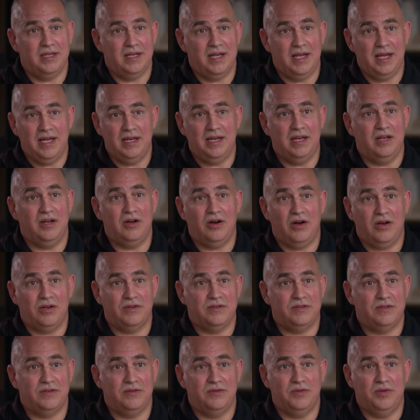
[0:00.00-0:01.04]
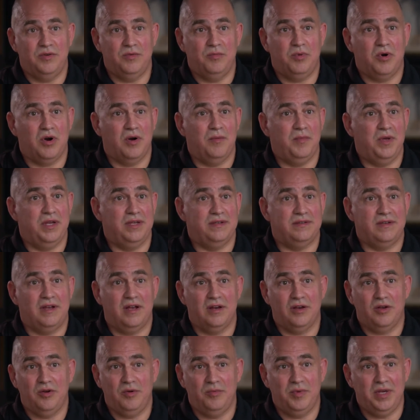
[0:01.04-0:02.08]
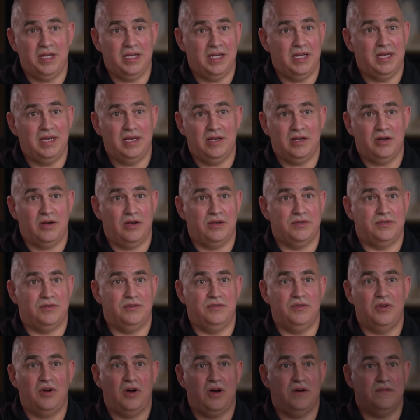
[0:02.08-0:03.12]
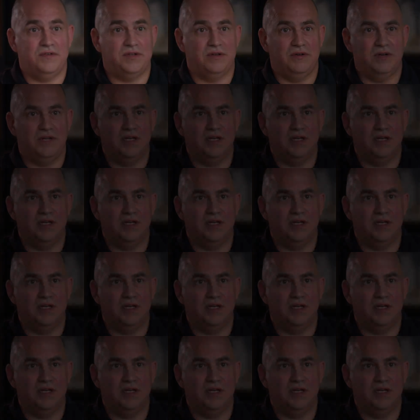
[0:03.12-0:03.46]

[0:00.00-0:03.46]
any cost to the department. It's not going to be any cost to the officer to